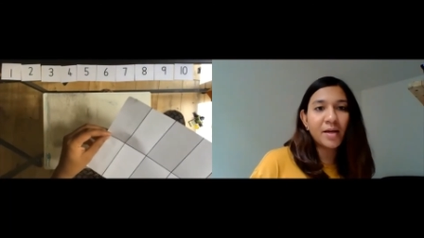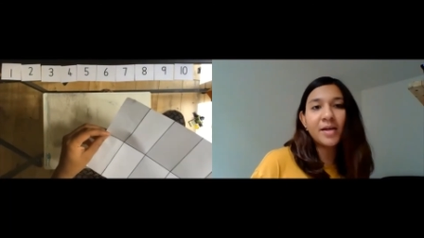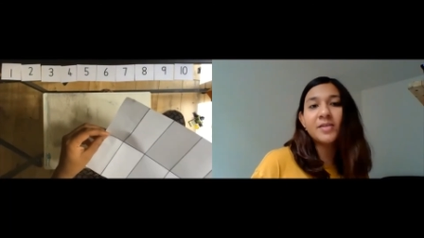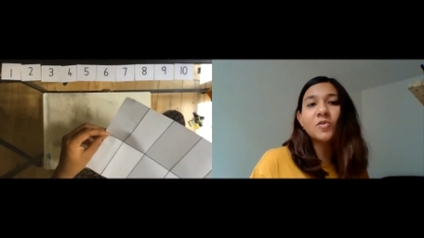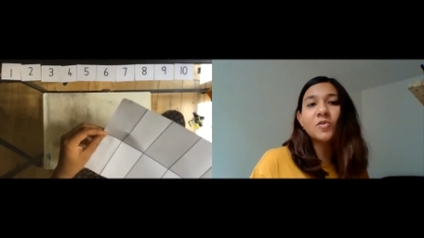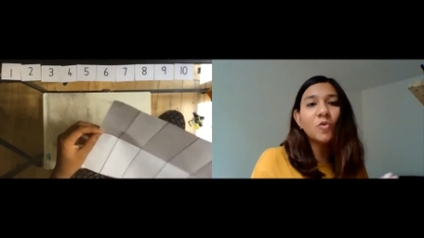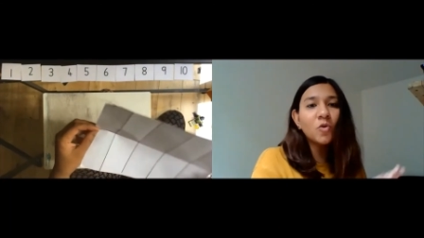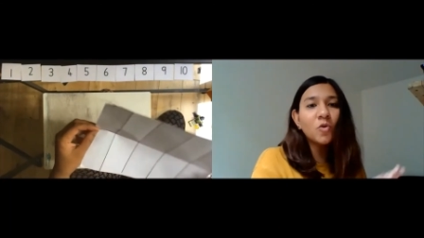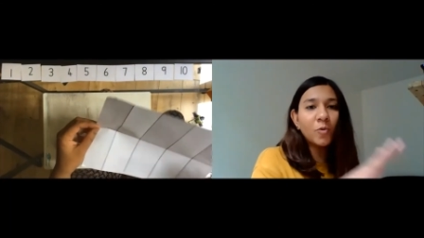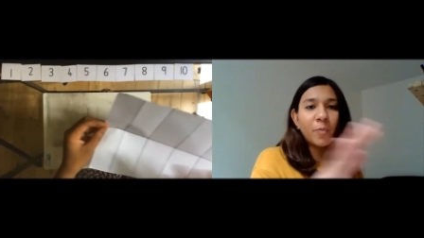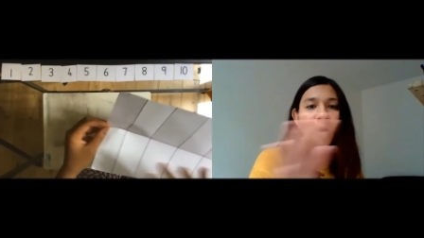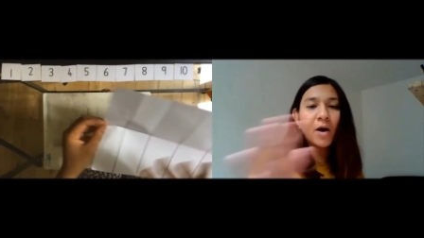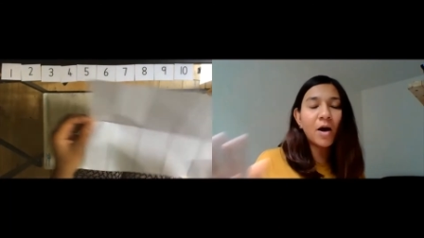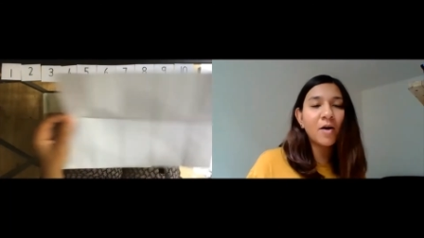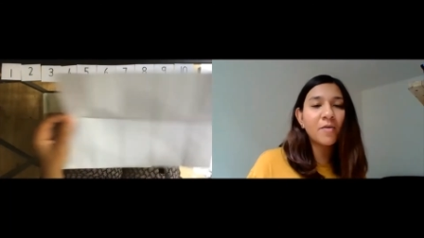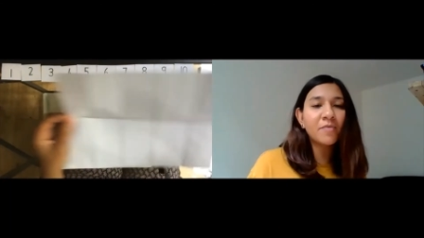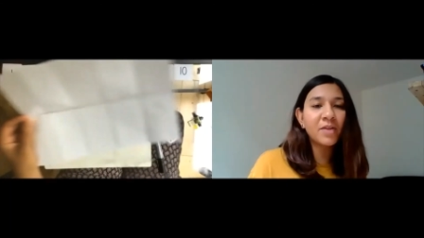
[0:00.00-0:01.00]
It's all
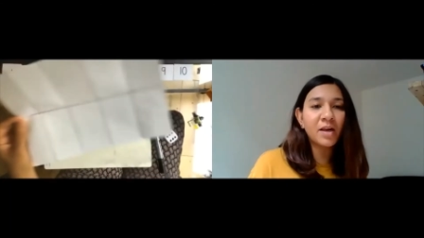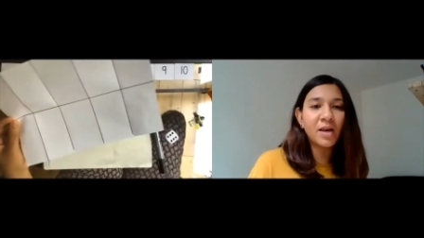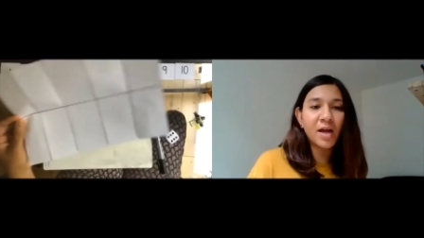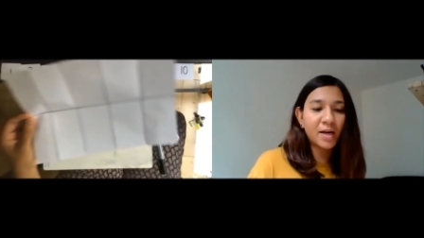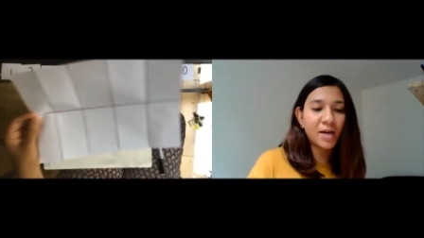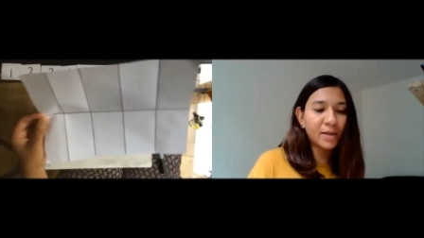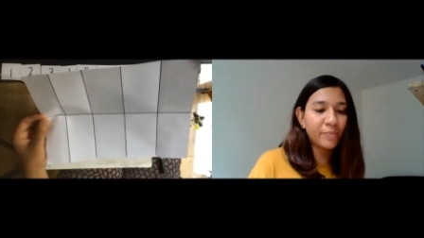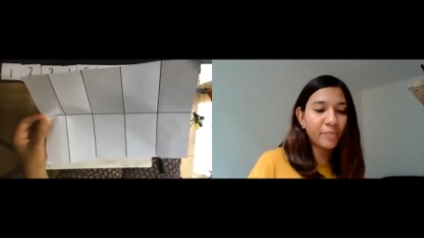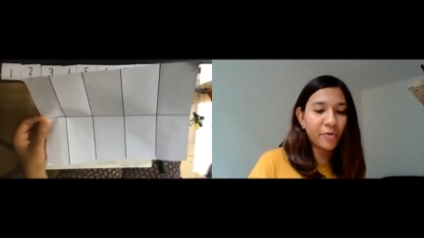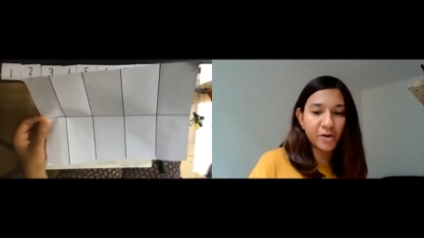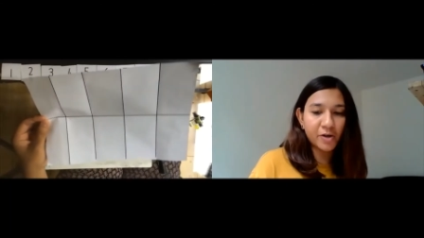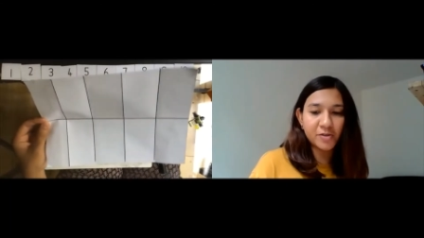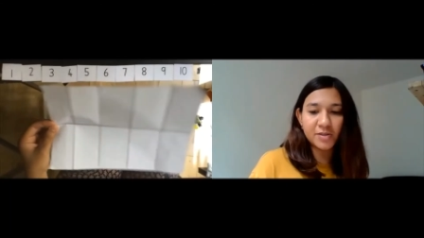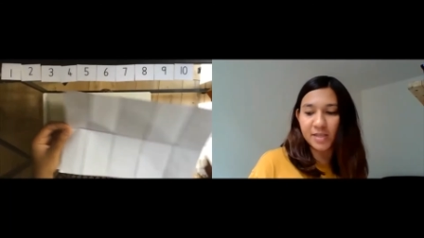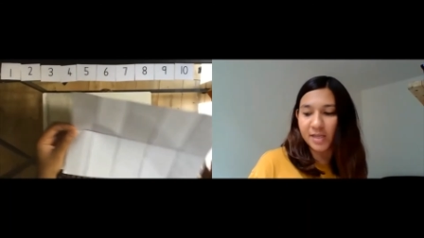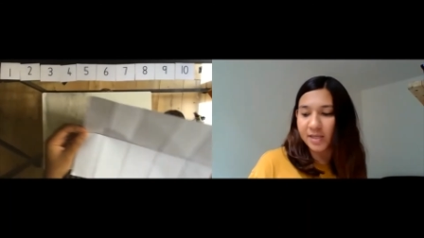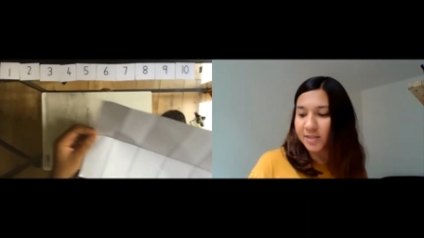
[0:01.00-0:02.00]
part of the learning
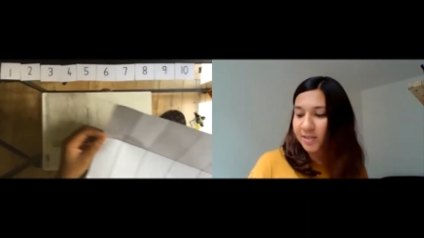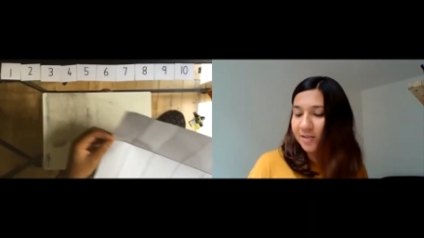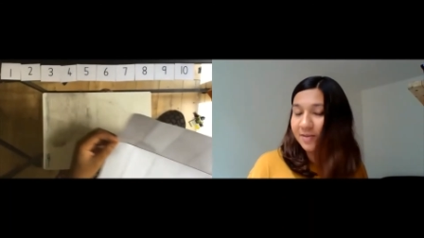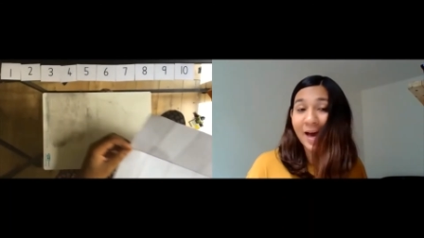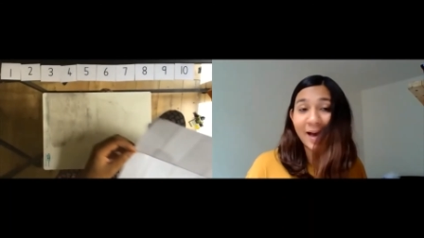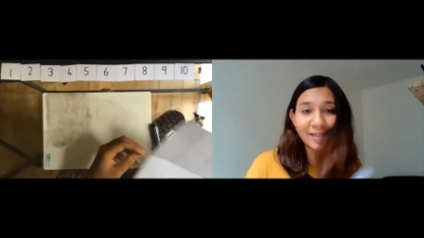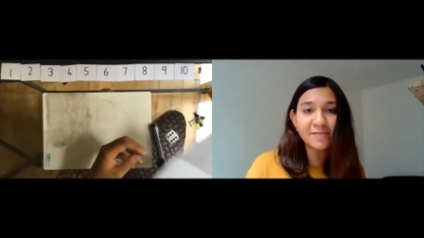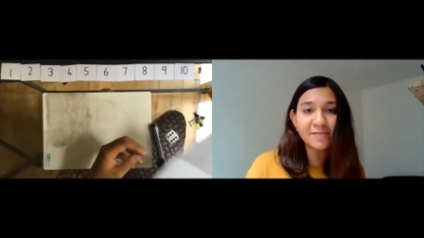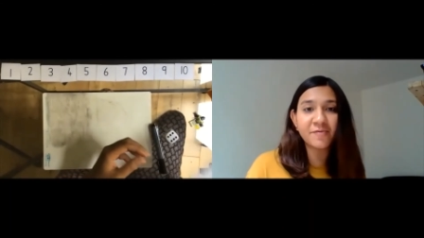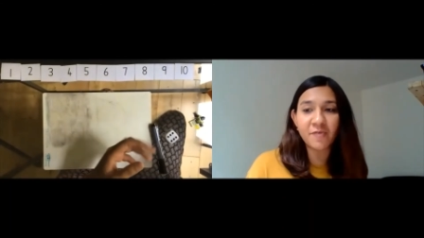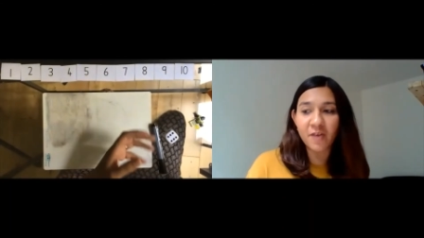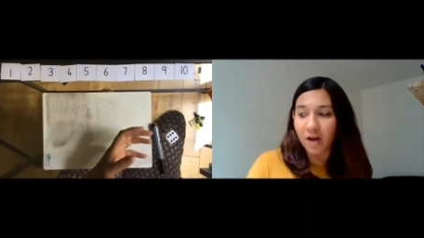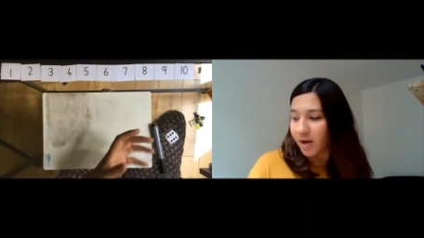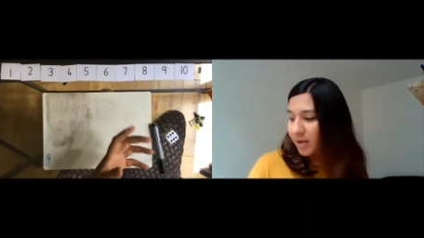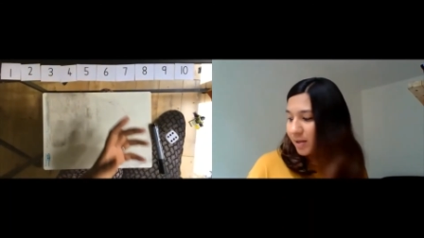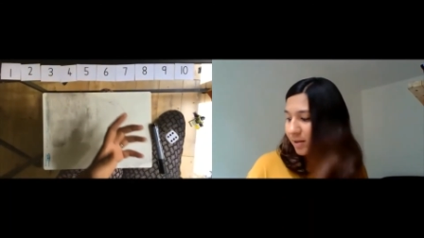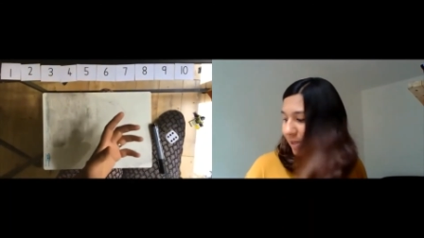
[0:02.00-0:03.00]
process, so that's
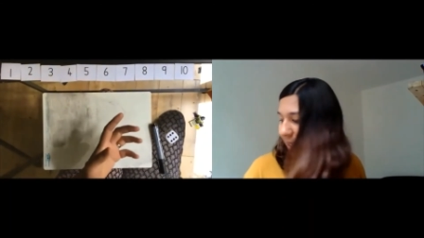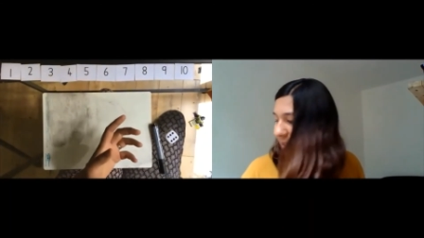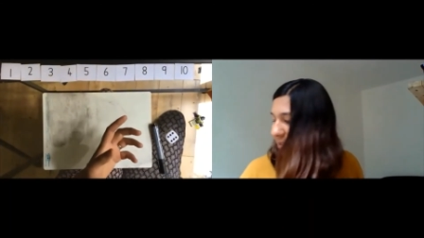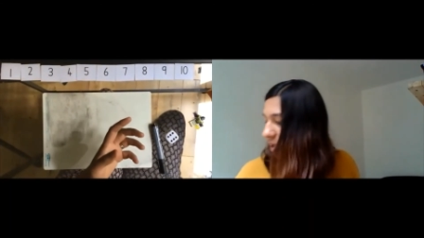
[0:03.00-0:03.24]
fine, that's